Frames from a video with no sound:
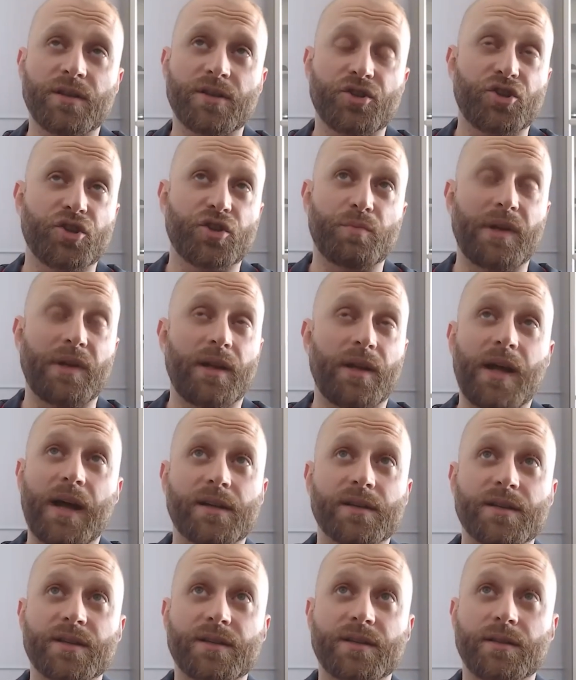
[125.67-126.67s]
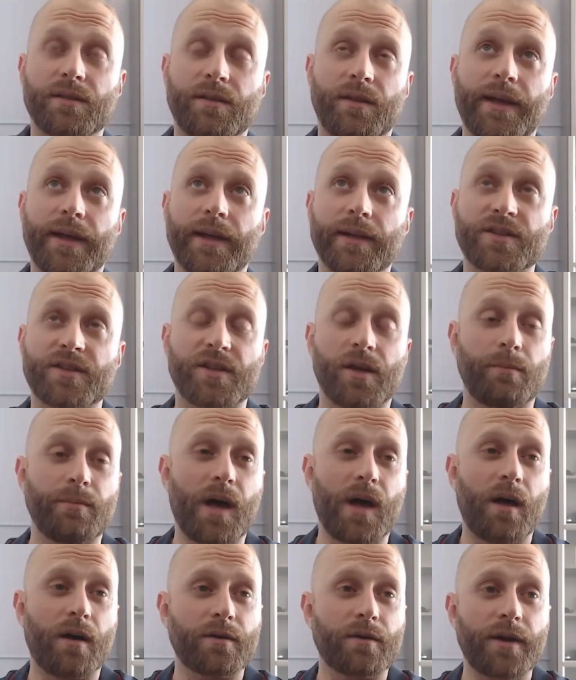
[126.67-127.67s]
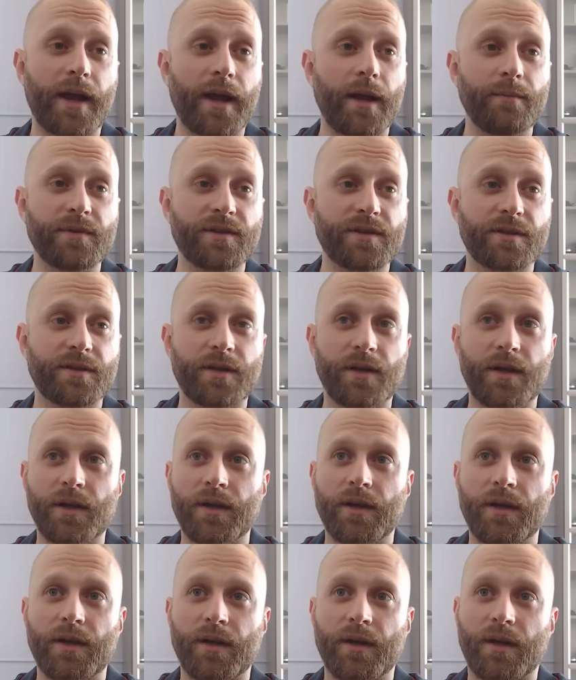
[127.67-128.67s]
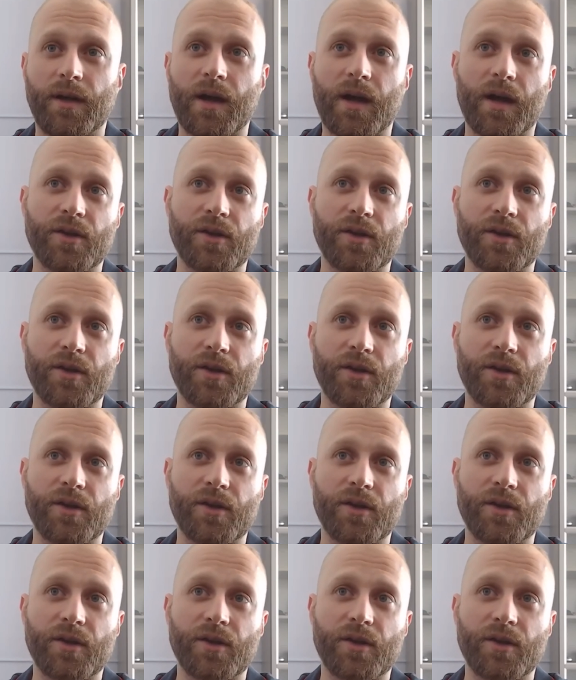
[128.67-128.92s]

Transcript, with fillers: it's just been a lot of like sub dollar names, yeah.